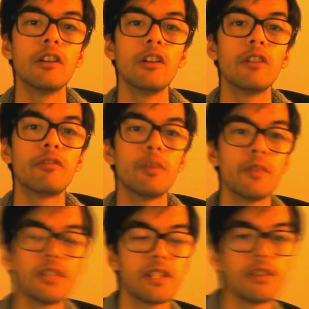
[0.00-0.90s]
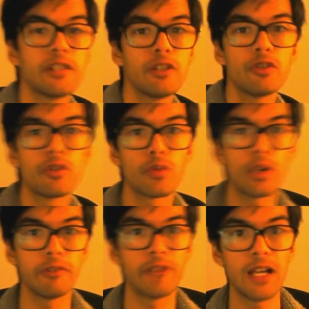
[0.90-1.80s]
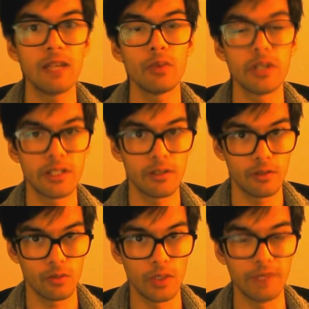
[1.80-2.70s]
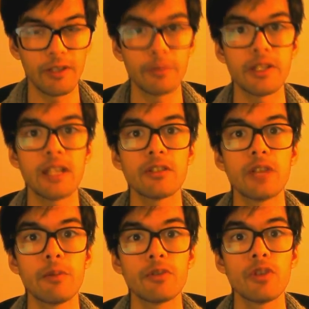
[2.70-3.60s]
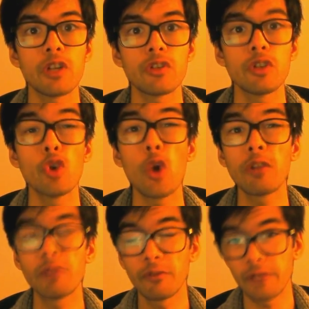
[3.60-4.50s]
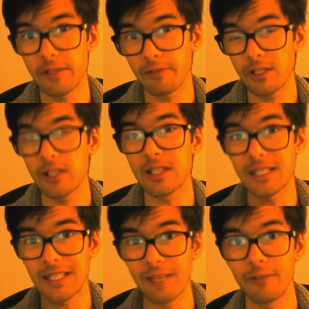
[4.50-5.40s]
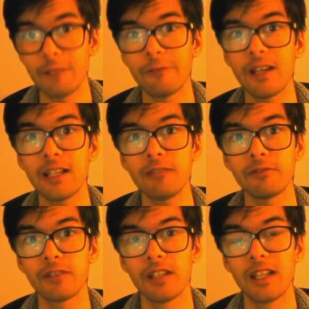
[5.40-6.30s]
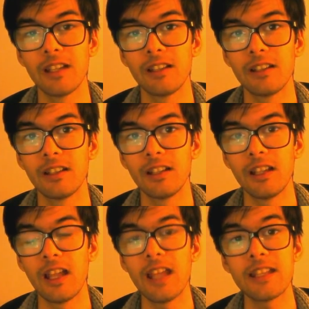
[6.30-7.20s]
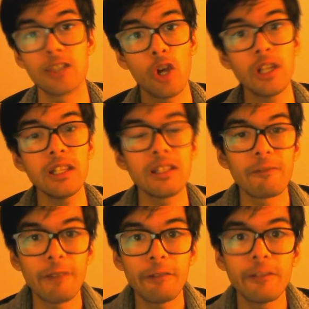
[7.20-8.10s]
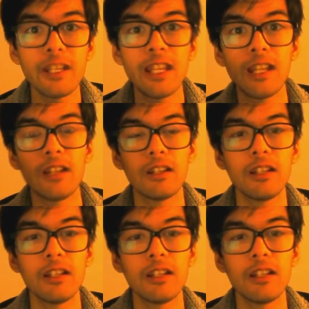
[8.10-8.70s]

from the 0 to 25, where it's 25% extra damage reduction, going from 50 to 75 is cutting the 50